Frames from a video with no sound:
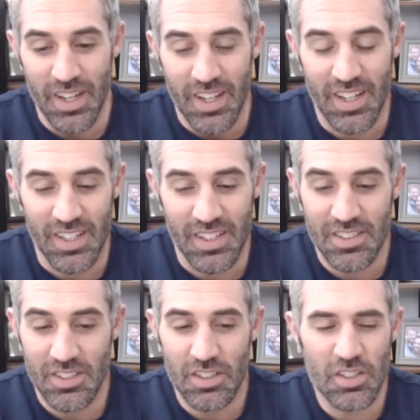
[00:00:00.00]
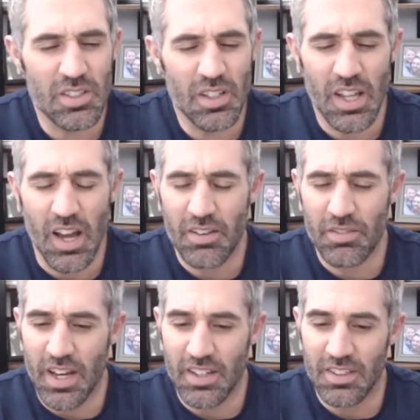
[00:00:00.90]
is just a lot of
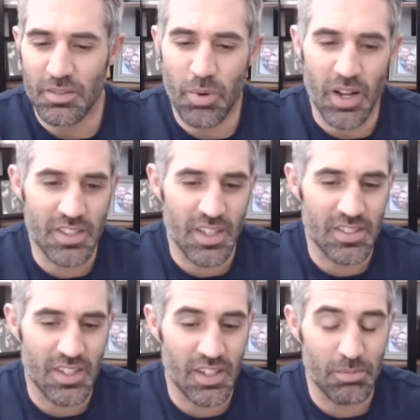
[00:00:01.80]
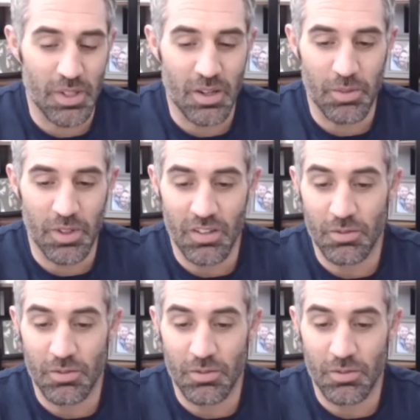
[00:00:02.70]
that processing and becoming even